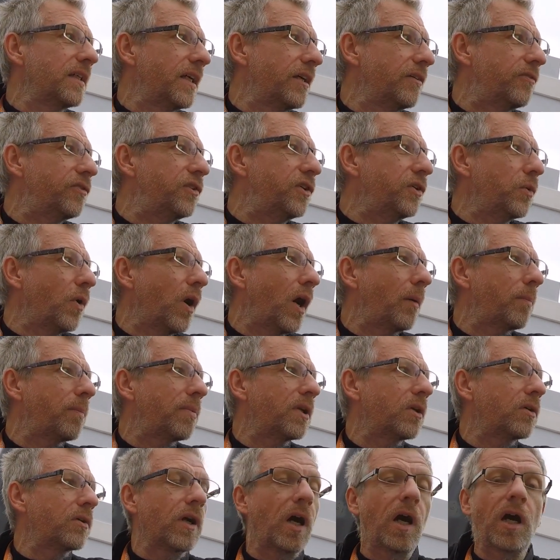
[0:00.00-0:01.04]
if you
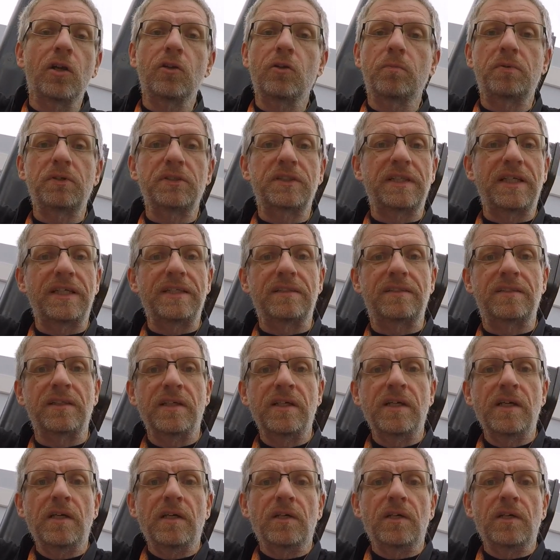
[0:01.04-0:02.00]
upload 100%